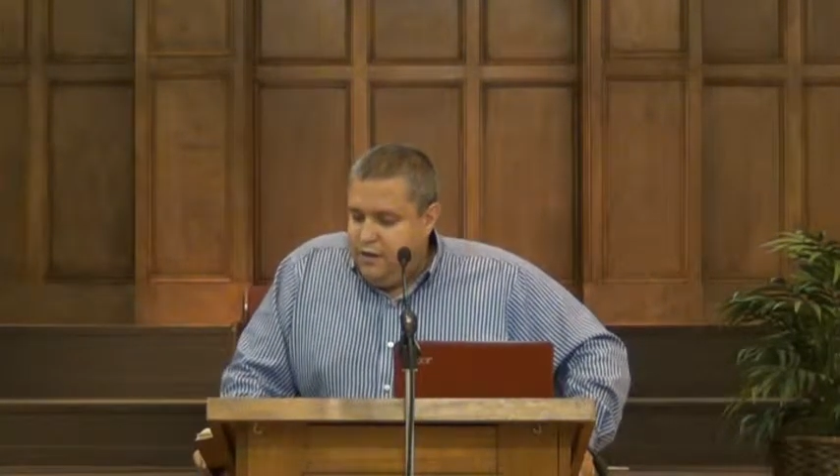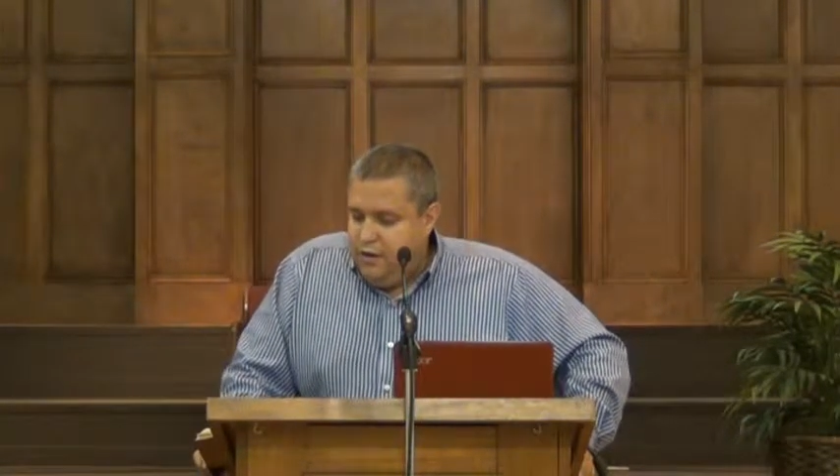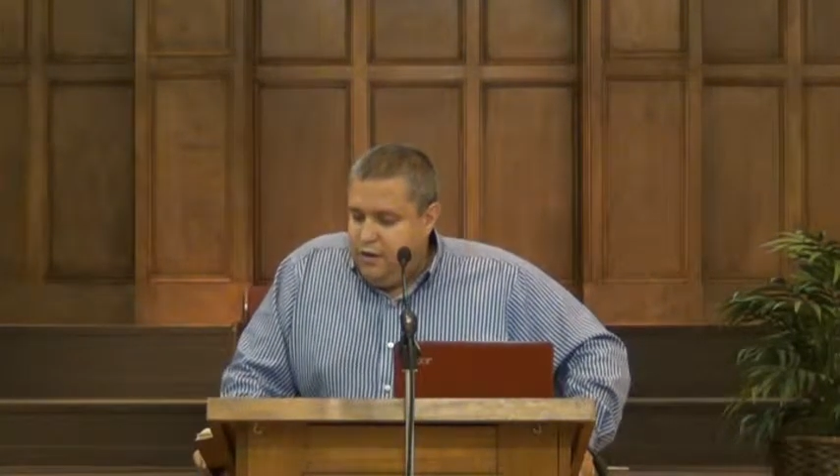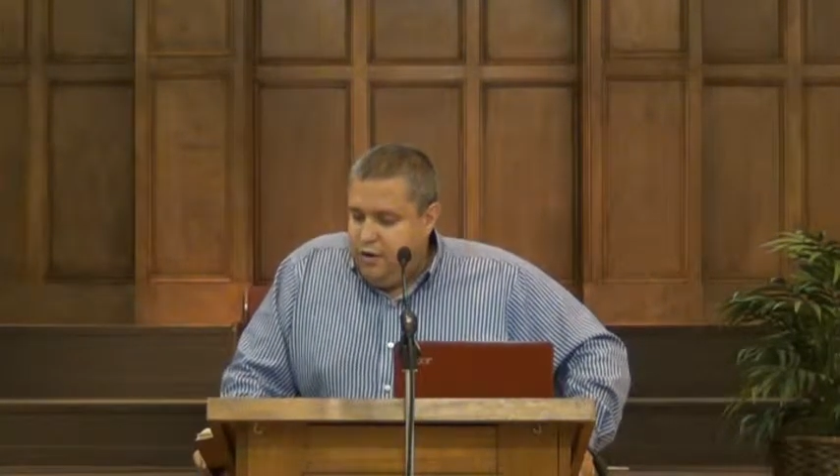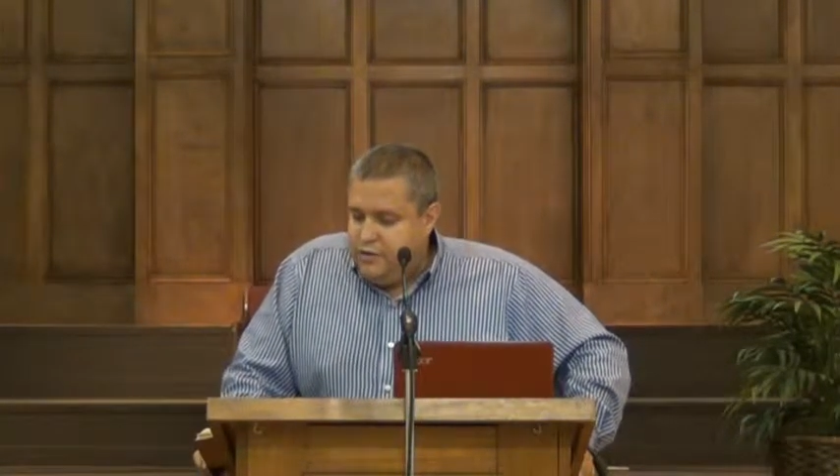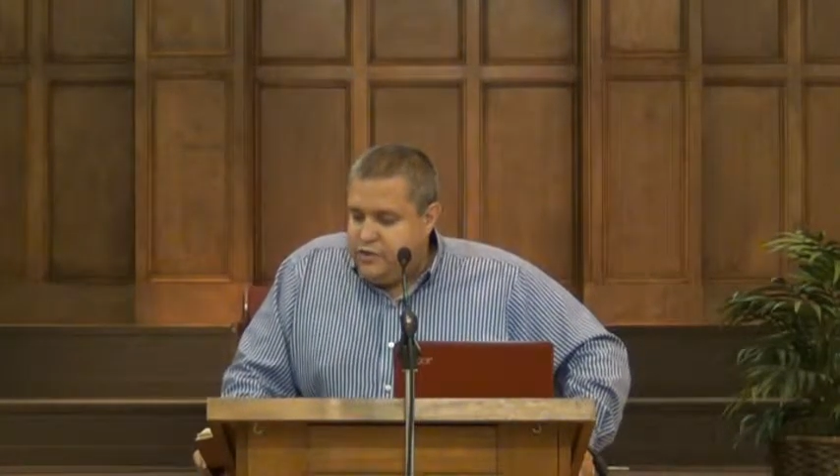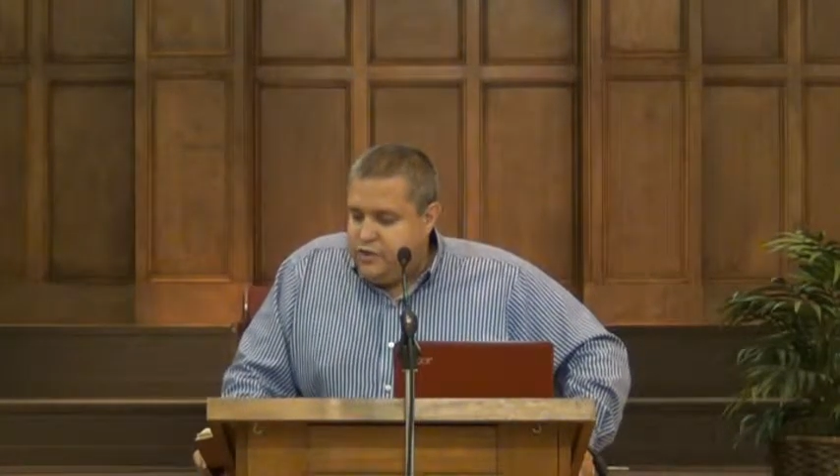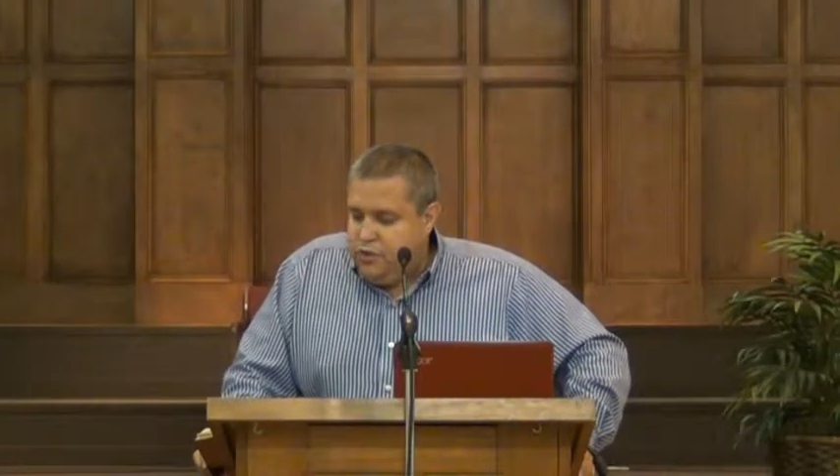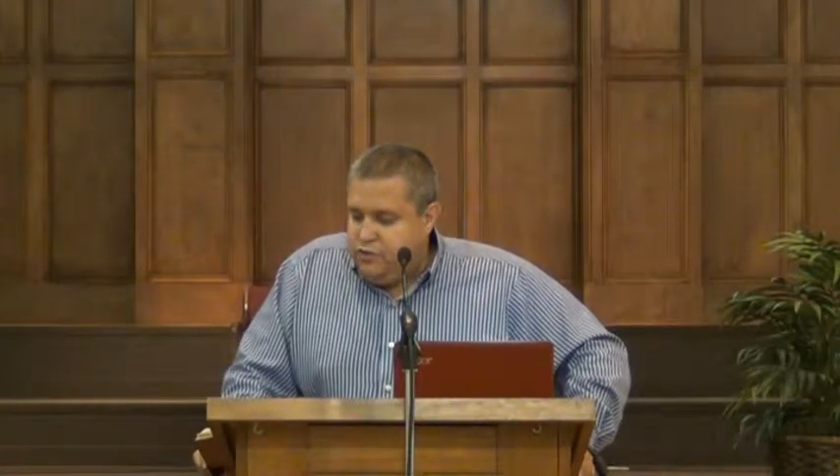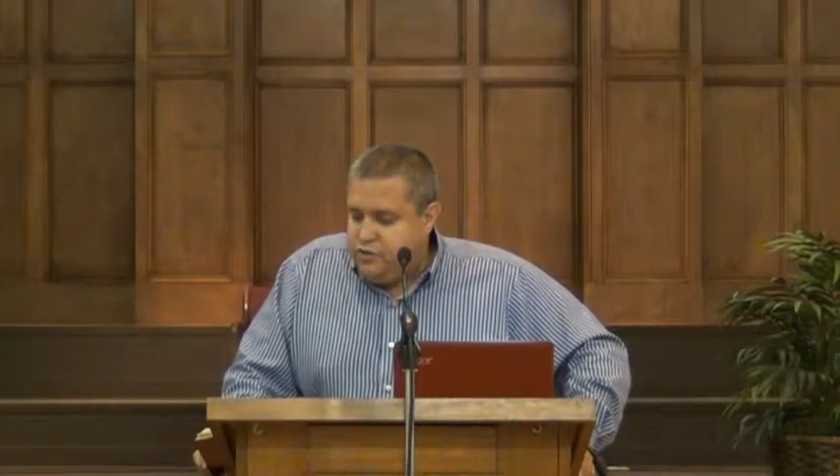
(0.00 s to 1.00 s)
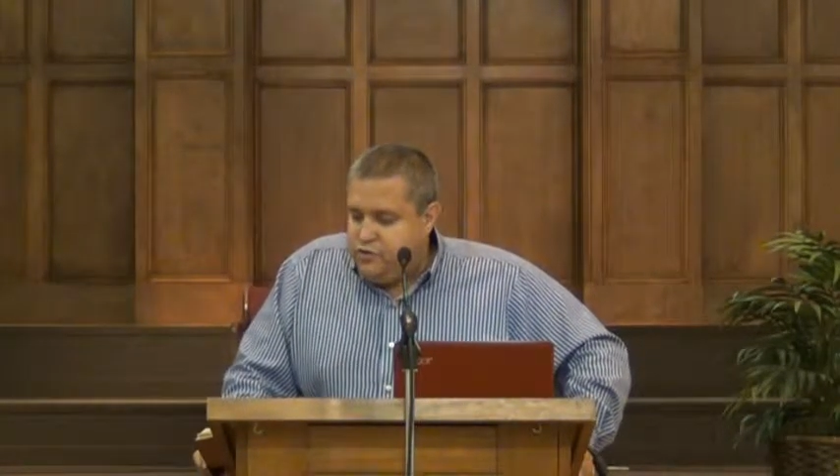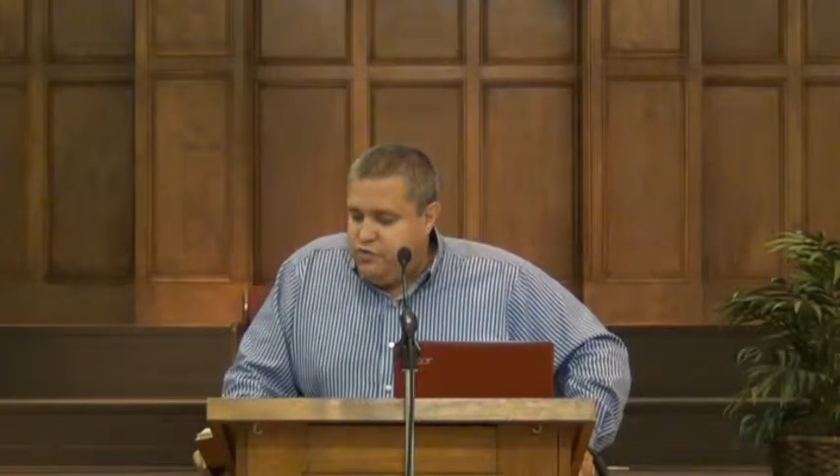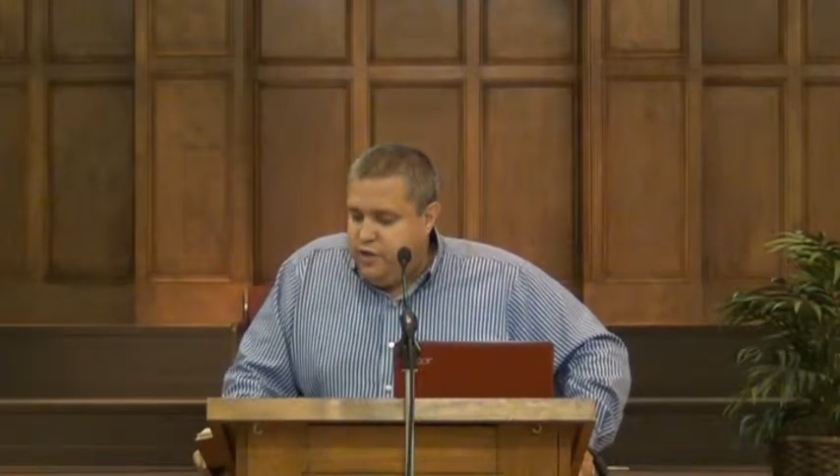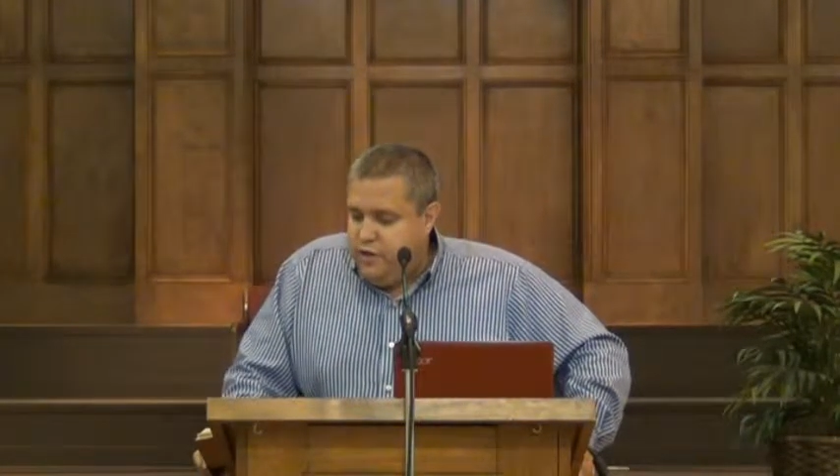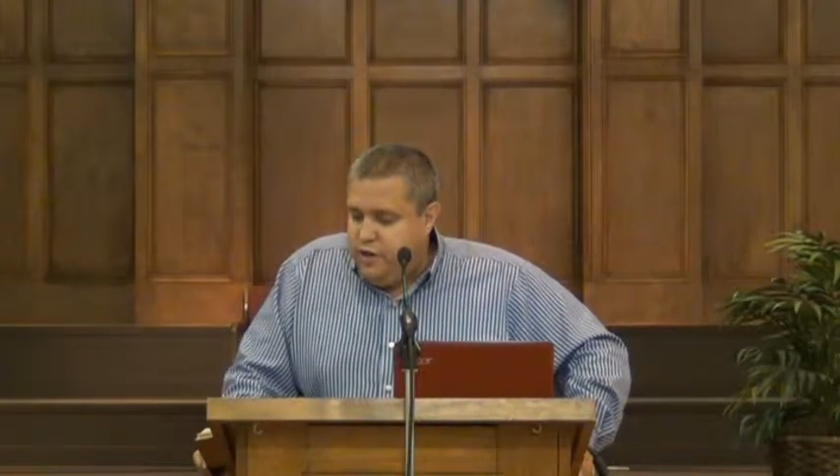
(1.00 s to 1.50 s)
Let all the soldiers
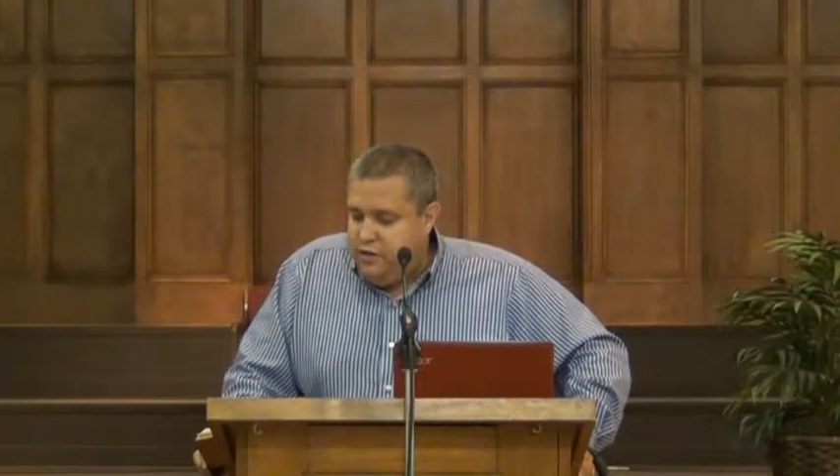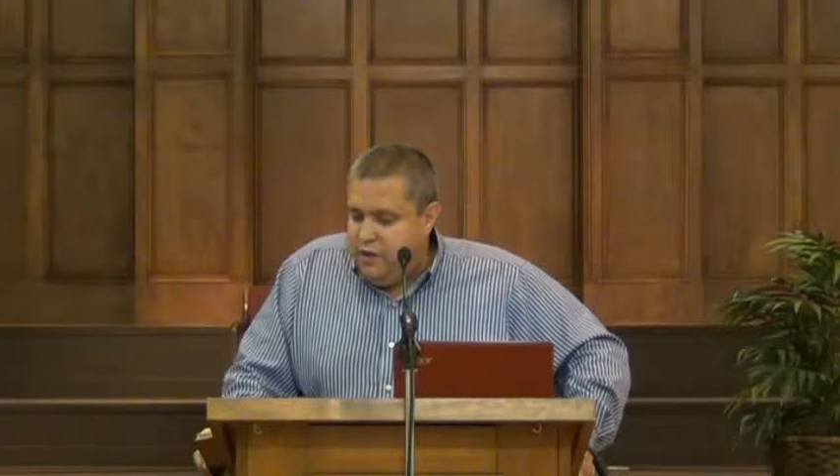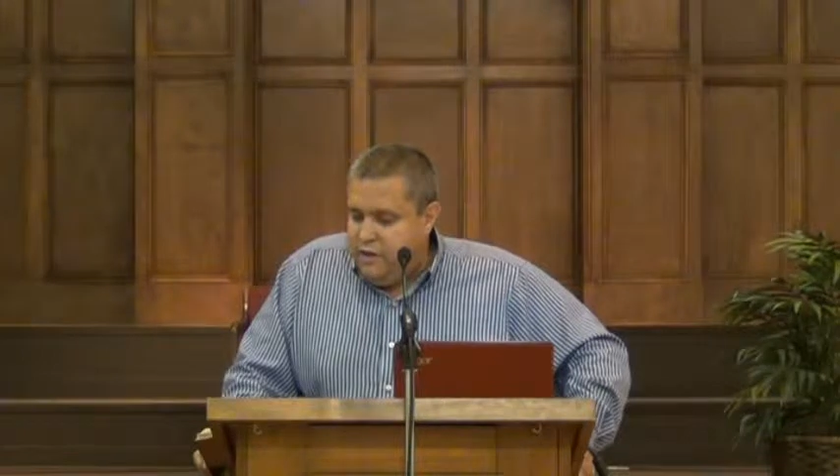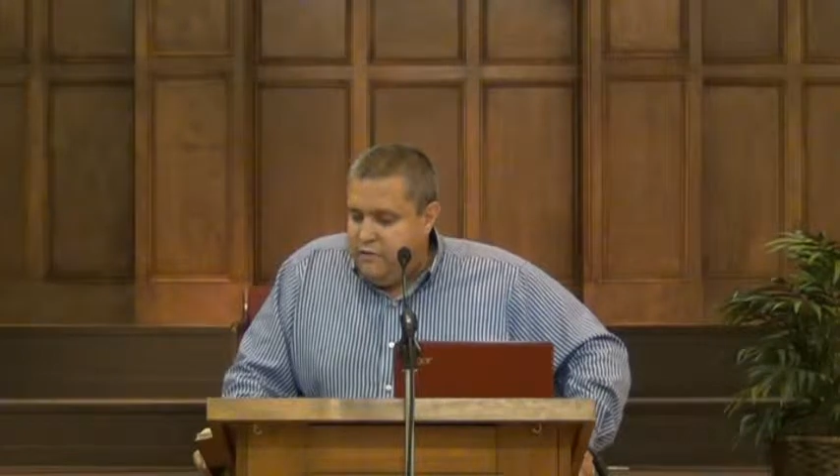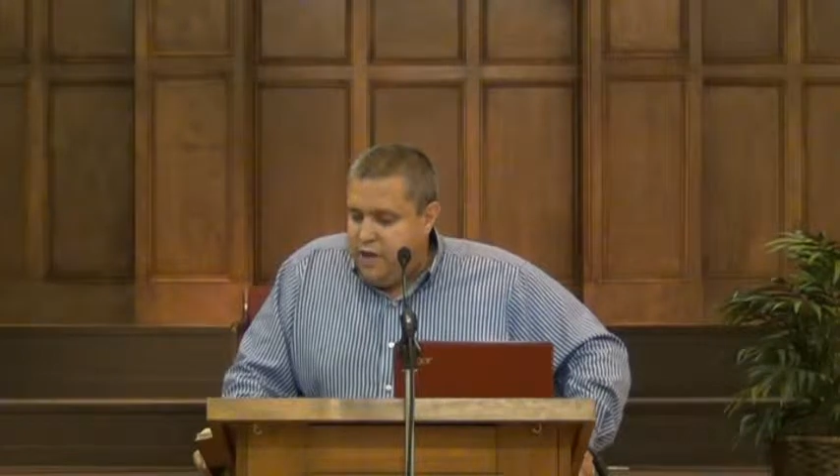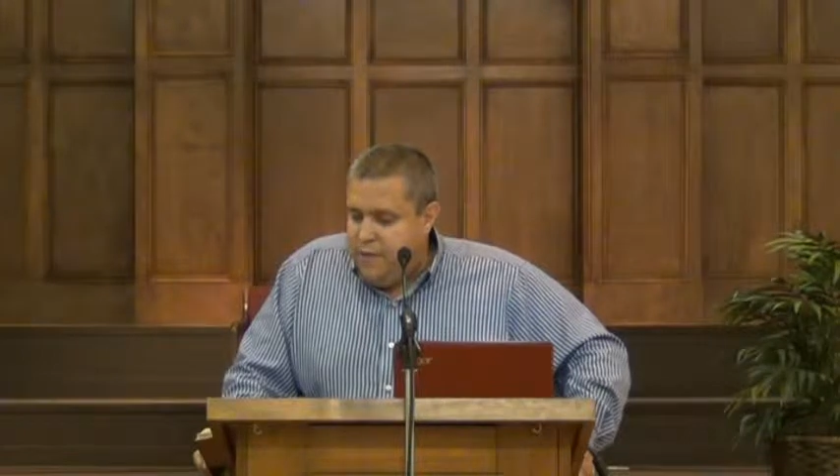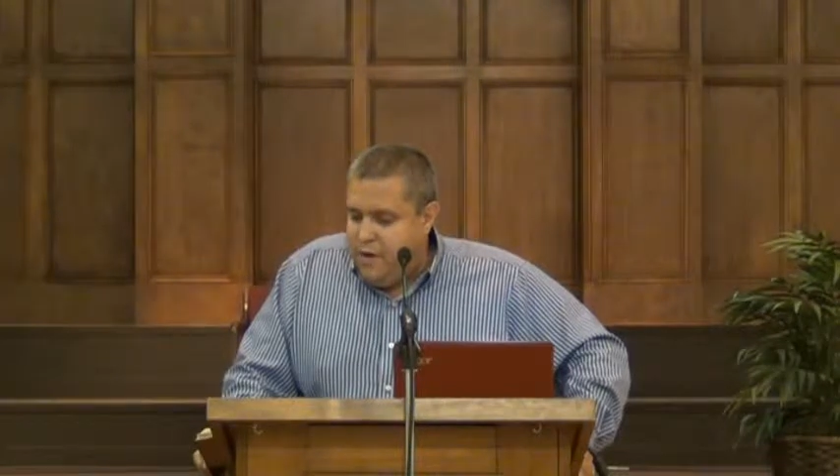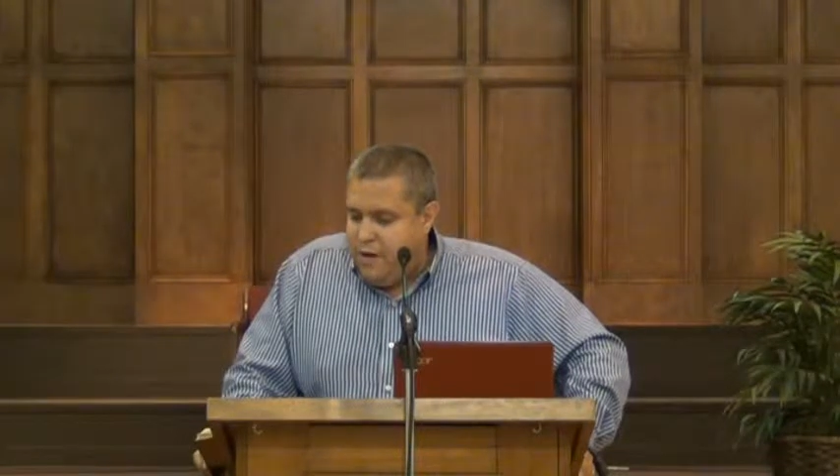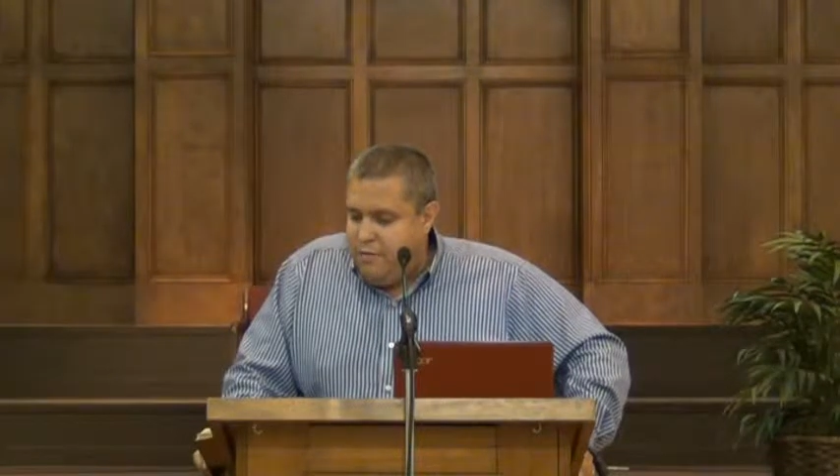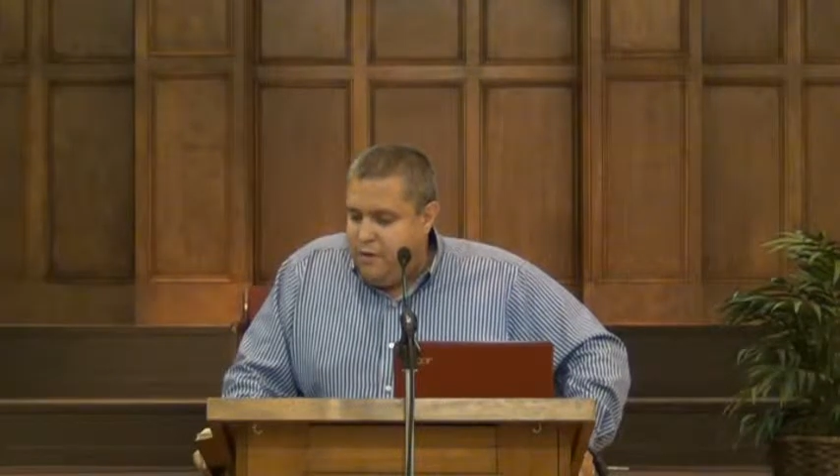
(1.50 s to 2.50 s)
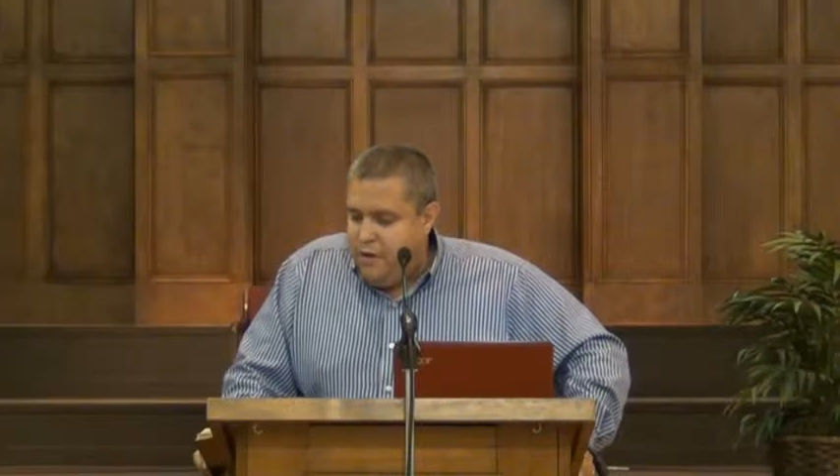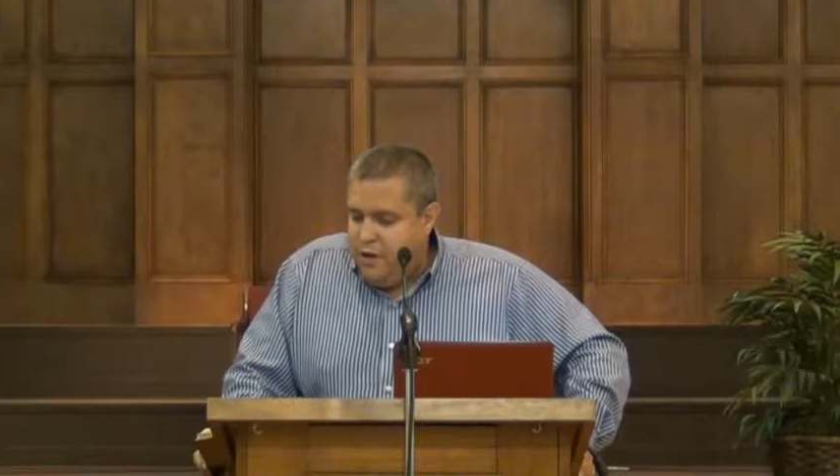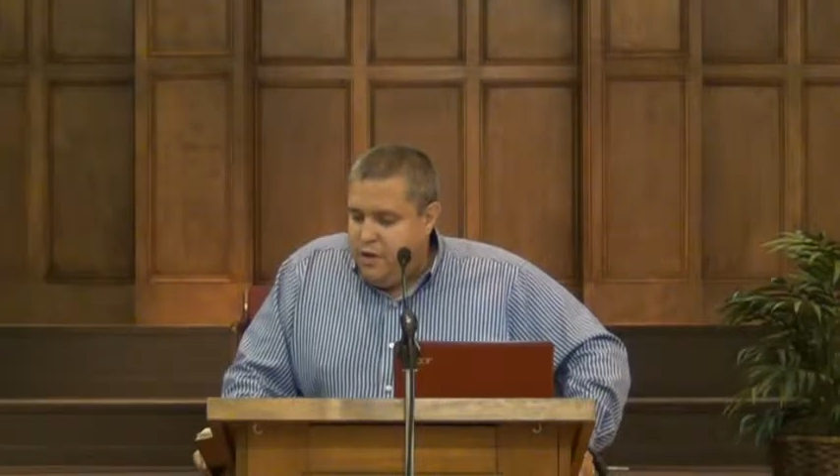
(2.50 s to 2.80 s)
draw near. Let them come up.